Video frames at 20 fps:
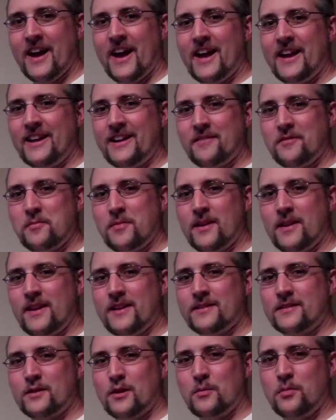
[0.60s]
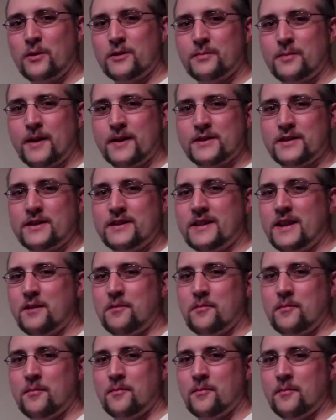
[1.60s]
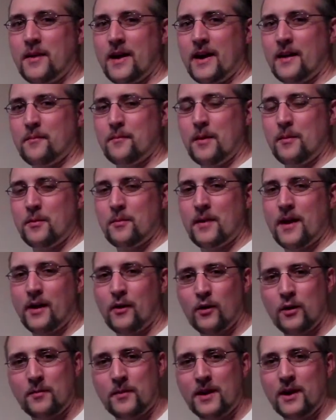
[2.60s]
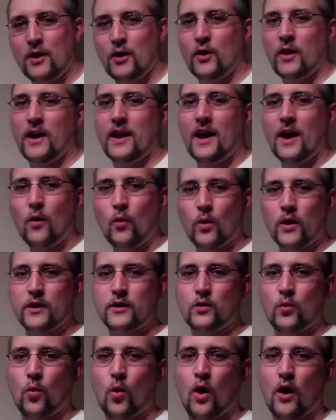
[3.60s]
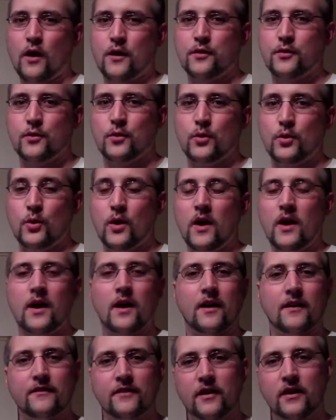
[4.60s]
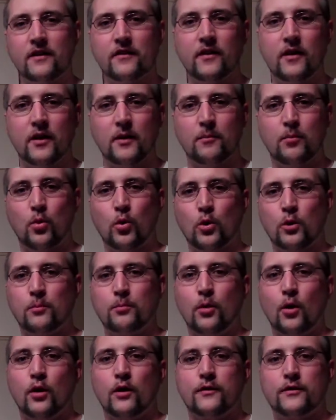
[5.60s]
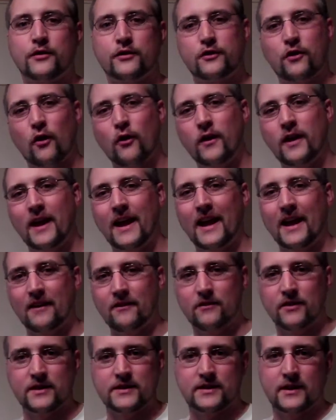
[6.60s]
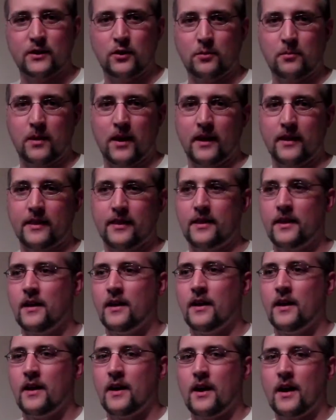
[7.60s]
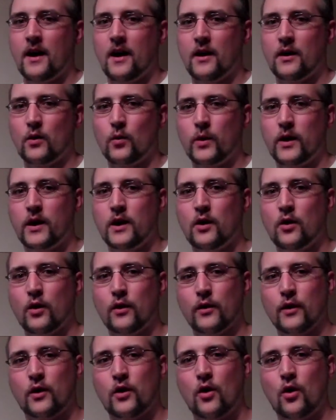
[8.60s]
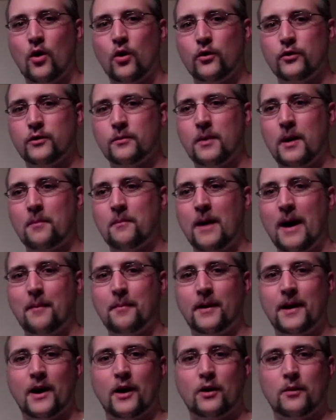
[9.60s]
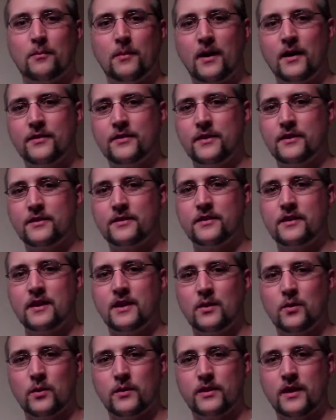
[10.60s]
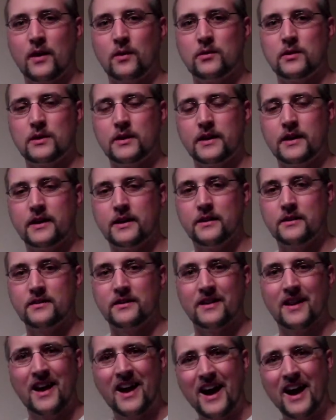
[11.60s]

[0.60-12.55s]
Hey everybody, it's Global Expansion Team member Matt Grimm here, and I wanted to walk through a very, very important part of starting every single month. We hear on the calls about mapping out our month and seeing what that really is, and